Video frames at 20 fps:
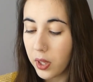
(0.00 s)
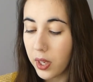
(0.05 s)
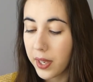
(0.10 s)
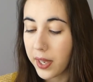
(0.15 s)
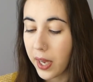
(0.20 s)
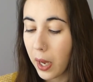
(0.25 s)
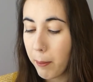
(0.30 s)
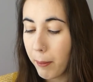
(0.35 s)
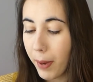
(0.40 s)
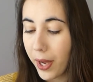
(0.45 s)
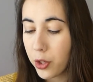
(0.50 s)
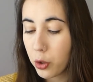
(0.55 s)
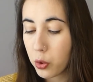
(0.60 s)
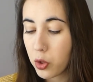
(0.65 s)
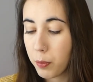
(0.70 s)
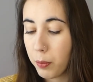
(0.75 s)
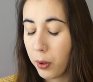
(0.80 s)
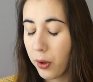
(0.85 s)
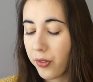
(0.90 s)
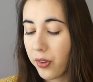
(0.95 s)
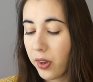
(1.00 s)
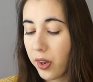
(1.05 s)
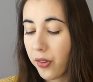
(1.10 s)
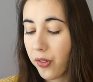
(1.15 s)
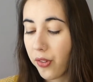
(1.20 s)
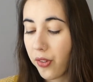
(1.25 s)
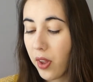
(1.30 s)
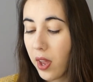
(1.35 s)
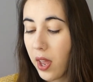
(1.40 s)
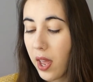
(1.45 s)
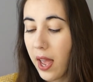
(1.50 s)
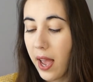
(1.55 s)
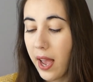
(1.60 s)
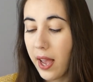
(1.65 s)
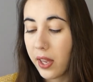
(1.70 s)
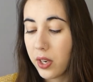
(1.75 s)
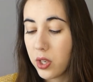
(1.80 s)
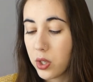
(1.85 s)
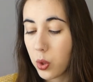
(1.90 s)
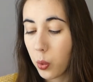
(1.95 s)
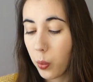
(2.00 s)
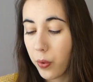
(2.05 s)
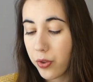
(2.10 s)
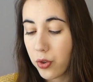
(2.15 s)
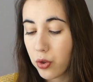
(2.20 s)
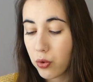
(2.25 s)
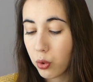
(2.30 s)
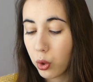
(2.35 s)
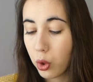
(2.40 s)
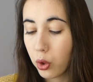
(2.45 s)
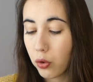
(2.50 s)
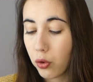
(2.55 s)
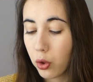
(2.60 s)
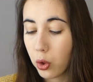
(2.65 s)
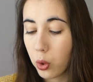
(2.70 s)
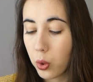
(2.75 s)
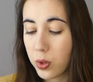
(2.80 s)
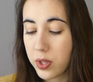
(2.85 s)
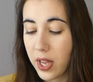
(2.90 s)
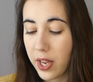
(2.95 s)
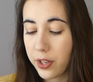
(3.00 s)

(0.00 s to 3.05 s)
You get manual deposits and withdrawal rules,